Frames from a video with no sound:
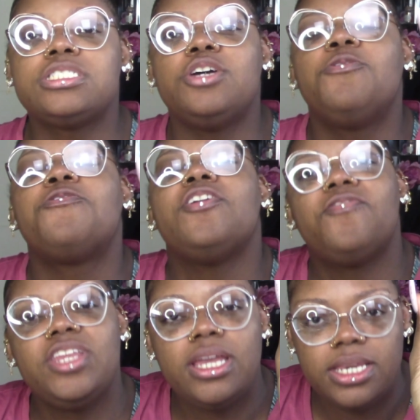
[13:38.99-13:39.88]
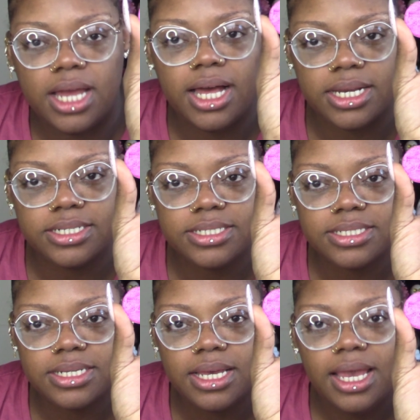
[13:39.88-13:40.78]
still fifteen
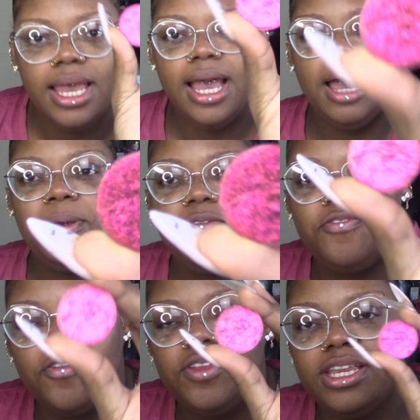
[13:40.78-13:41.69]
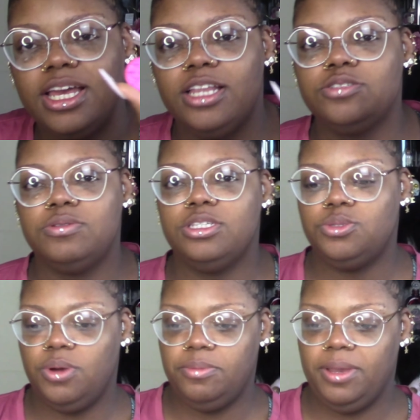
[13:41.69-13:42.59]
dollars. I paid $15 for this
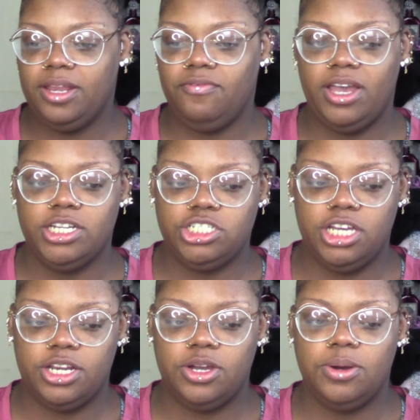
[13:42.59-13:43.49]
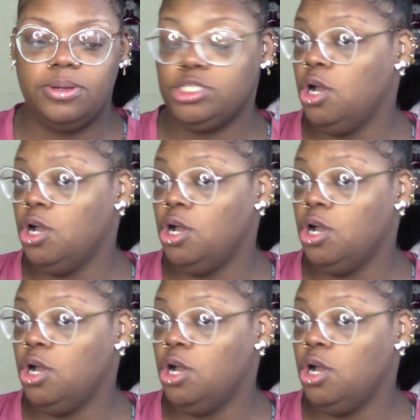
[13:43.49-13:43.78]
one pan of eyeshadow.